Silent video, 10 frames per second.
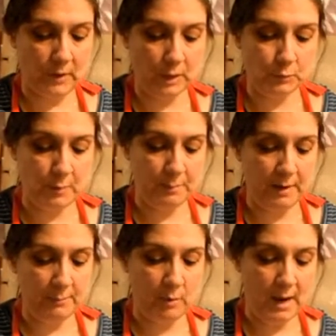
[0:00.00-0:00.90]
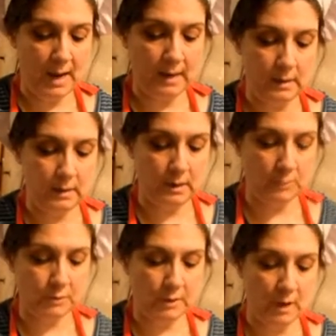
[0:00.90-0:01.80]
that's what people ate
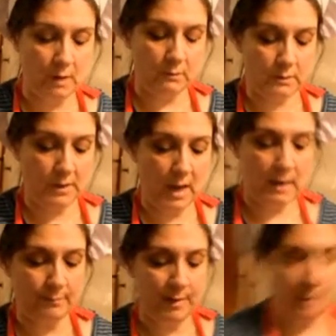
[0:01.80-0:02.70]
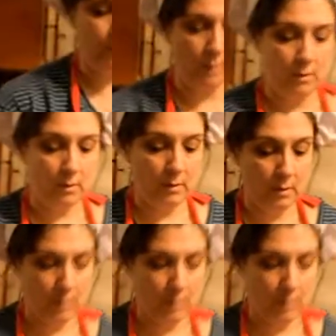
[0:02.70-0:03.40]
years ago, Italian people,